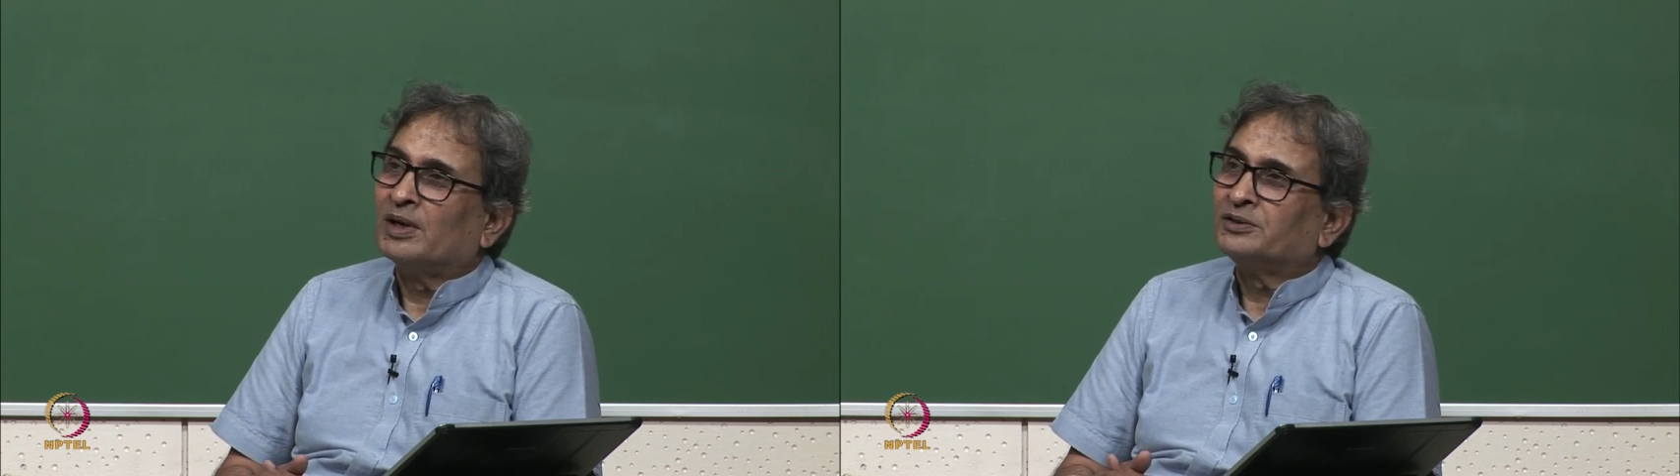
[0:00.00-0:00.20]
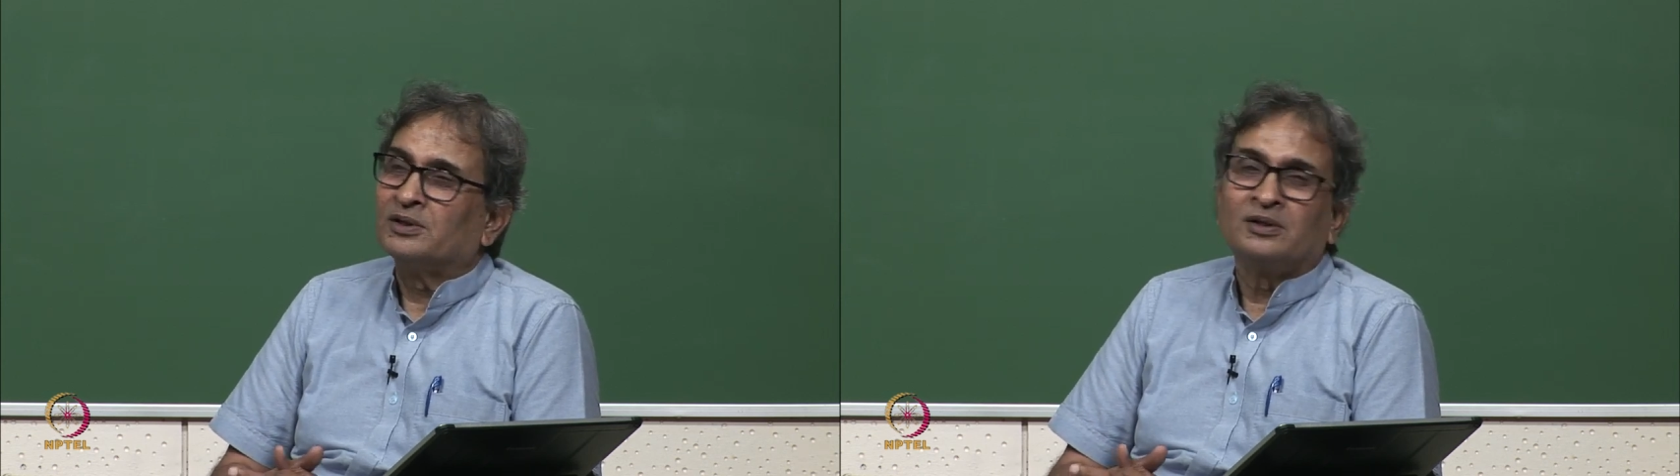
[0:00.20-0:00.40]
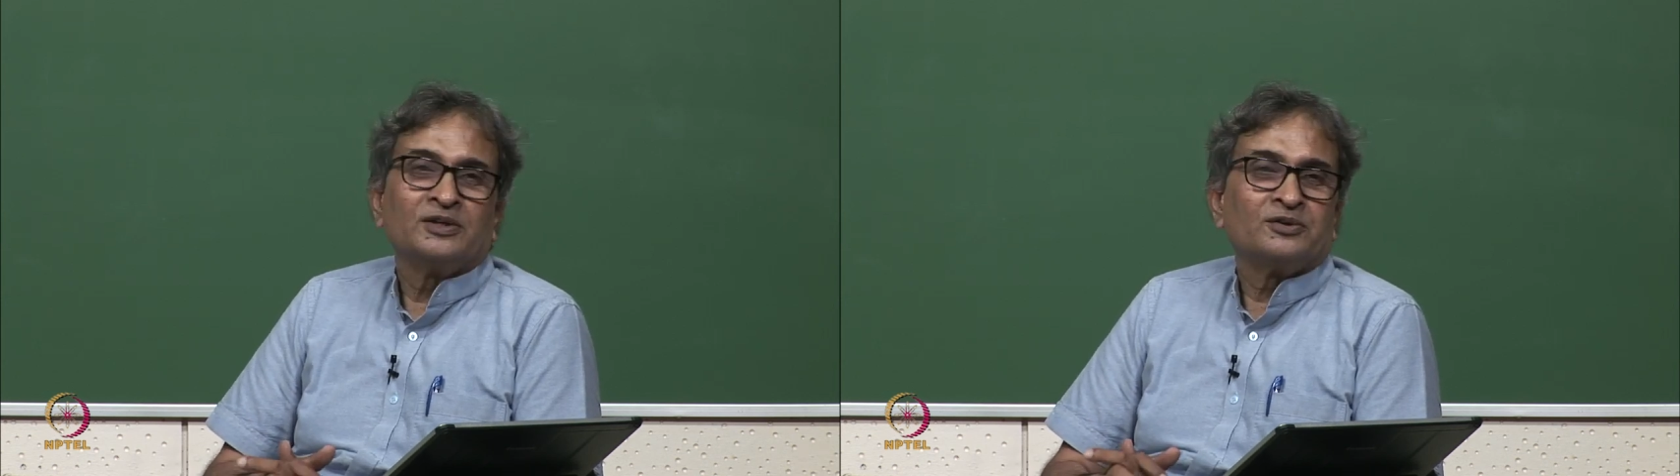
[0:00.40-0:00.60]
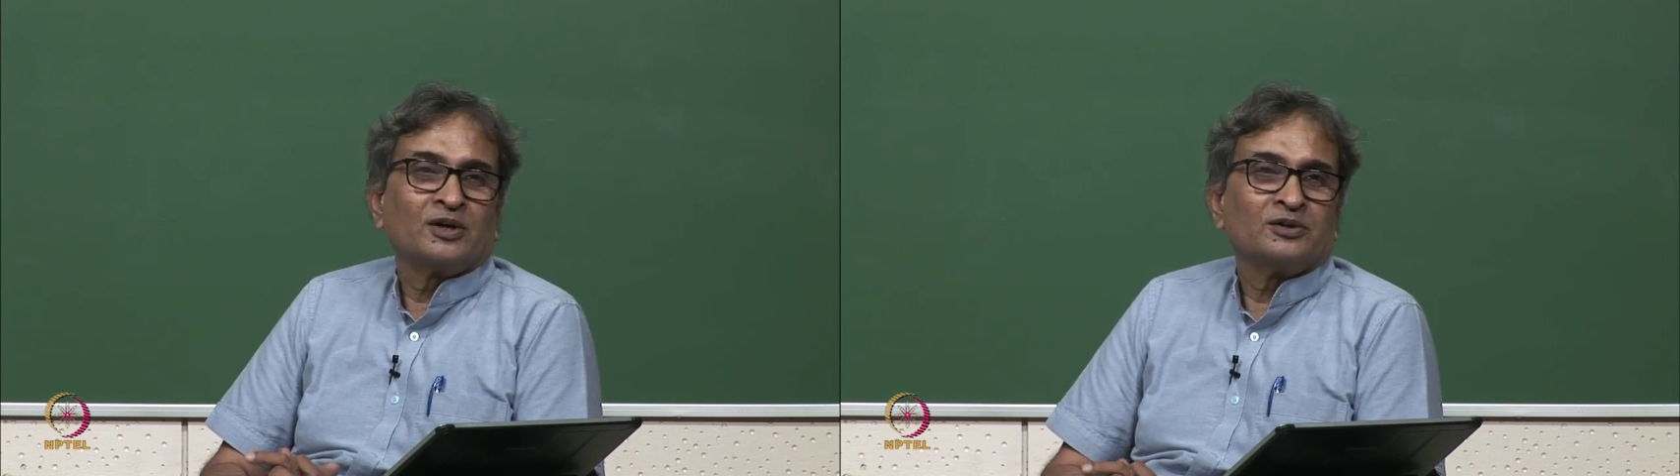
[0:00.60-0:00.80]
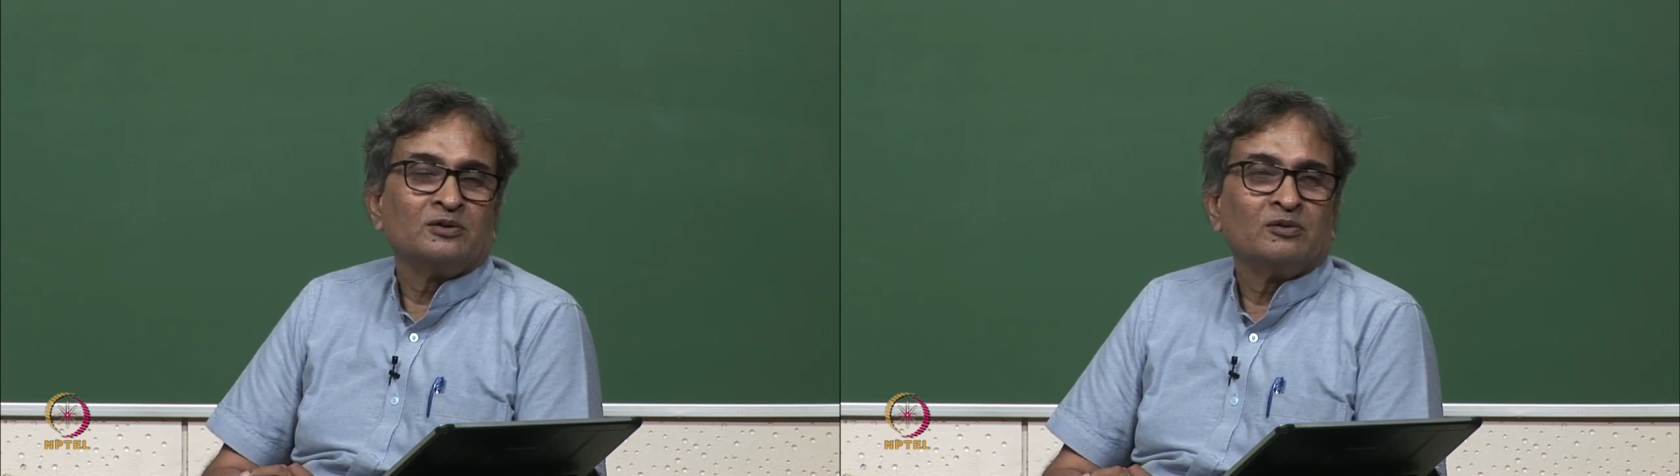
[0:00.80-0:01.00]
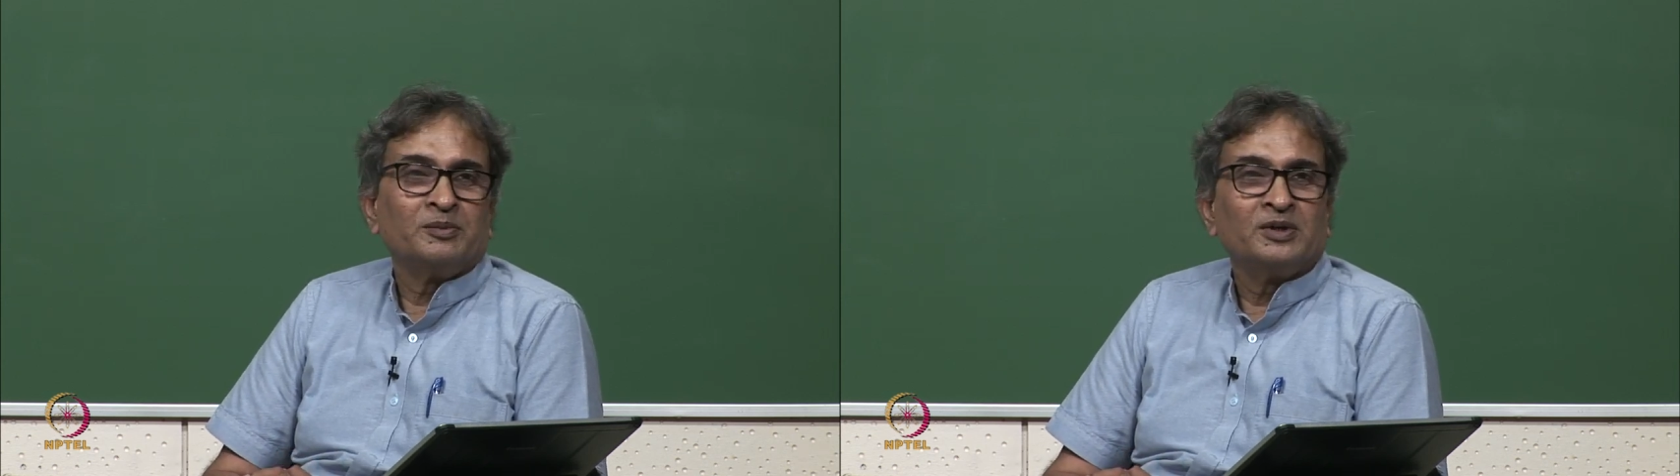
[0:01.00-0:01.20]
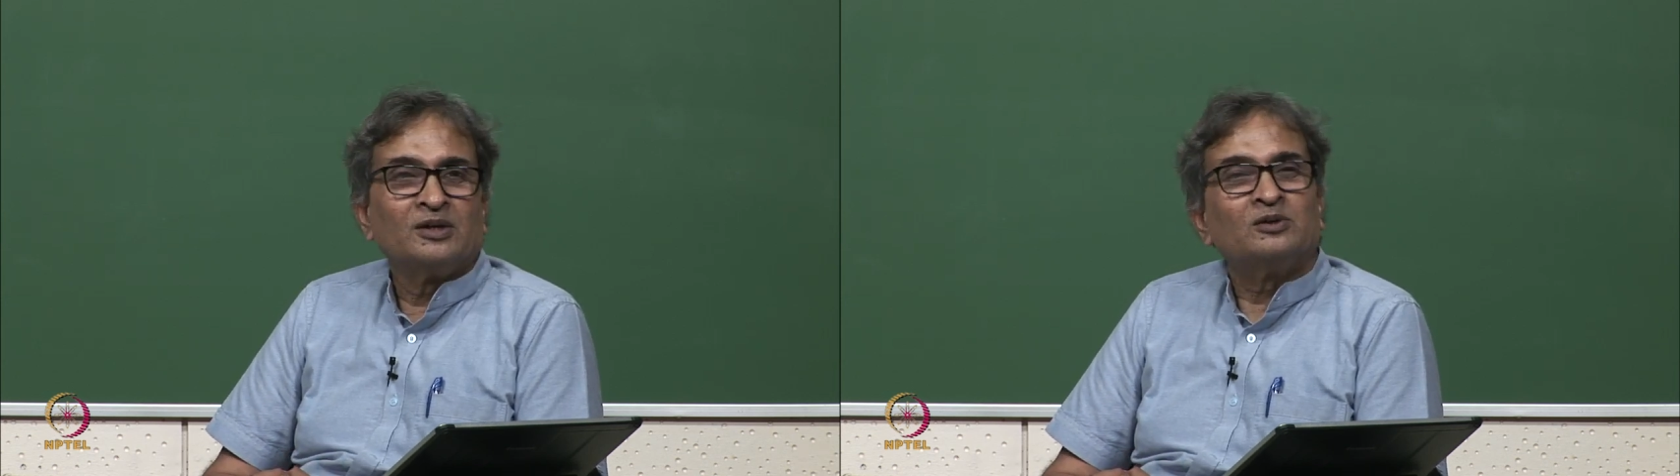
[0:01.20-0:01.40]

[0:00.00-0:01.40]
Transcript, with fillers: much and destruction may be there.